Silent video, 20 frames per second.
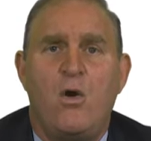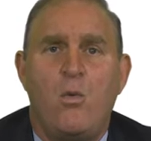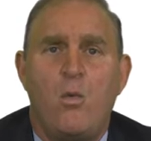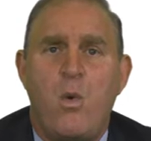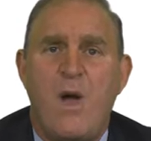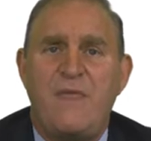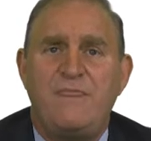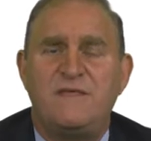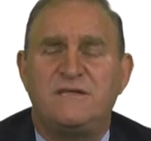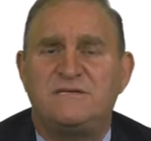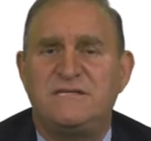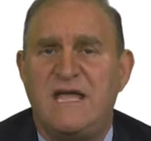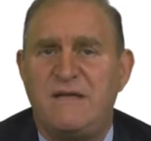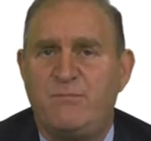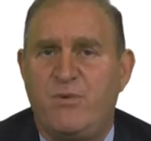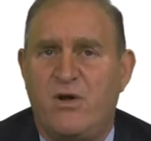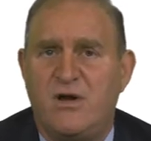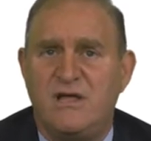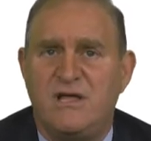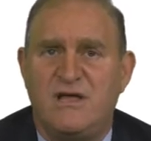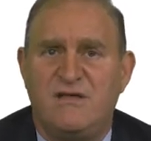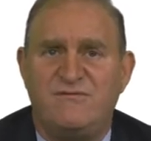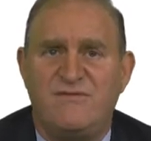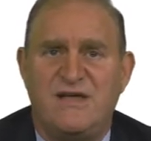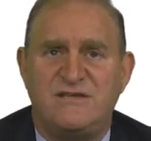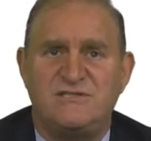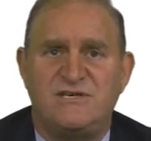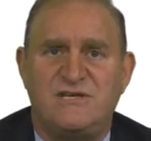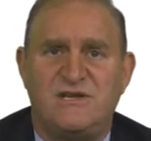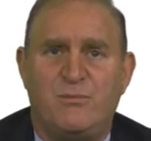when the state party
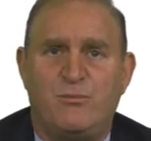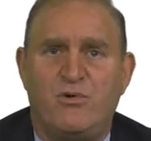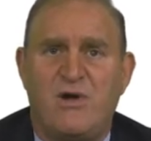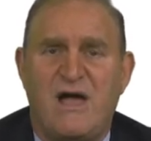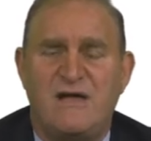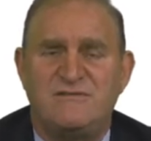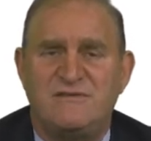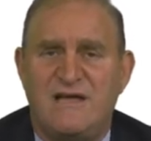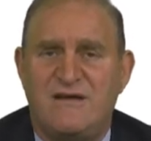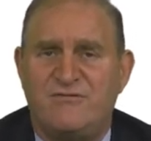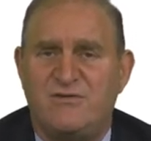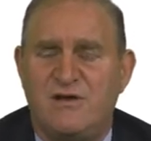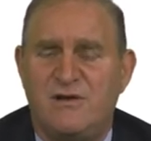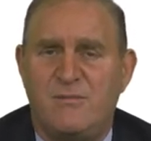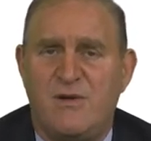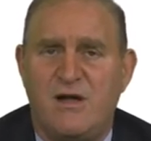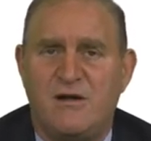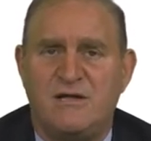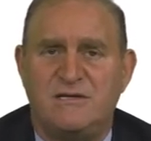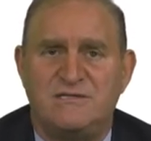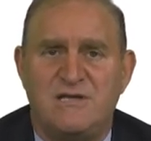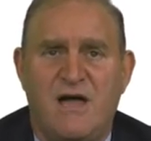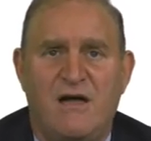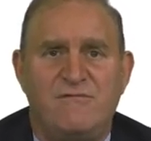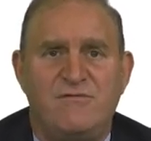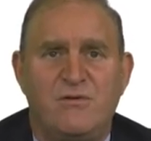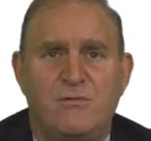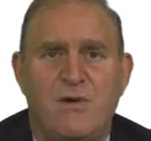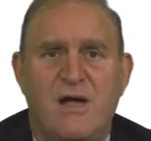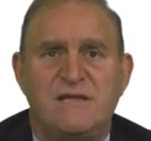convention deprives African Americans
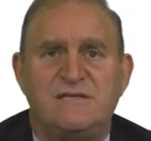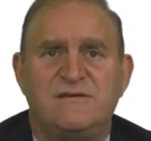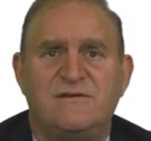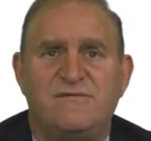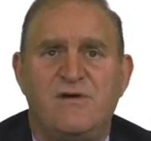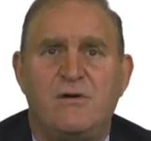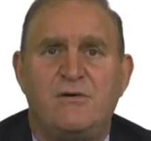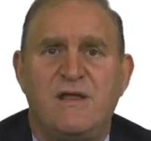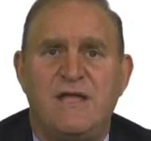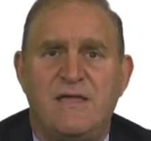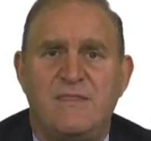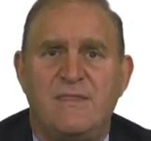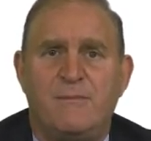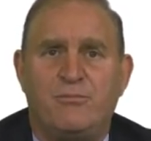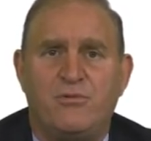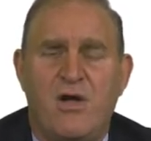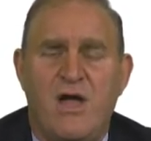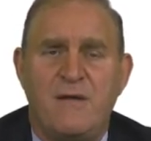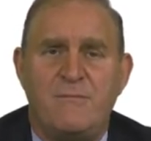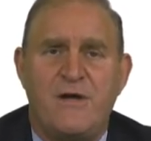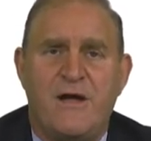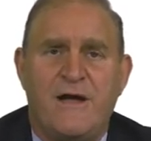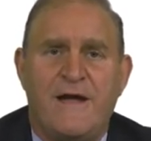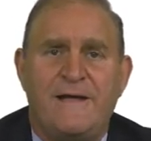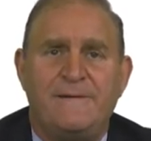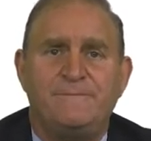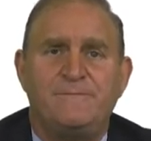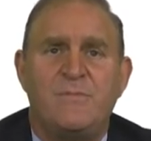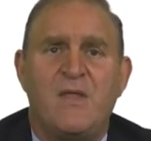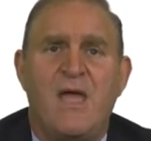of the right to vote in the
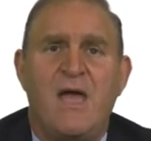primary,